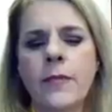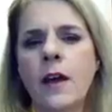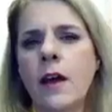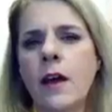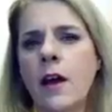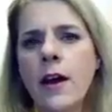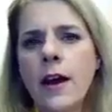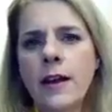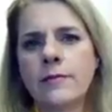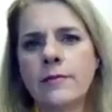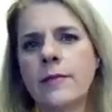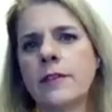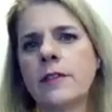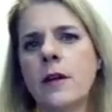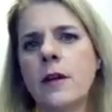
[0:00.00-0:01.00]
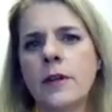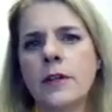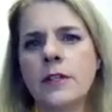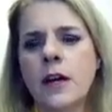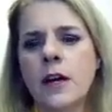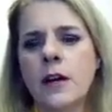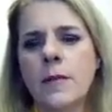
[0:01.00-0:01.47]
All right, that's all I'm going to
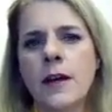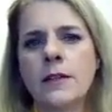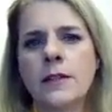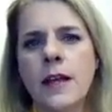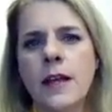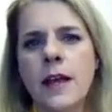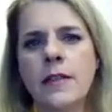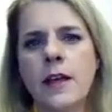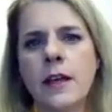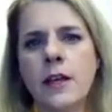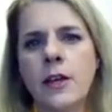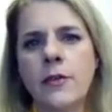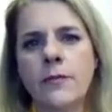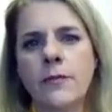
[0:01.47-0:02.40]
talk about today. Thank you.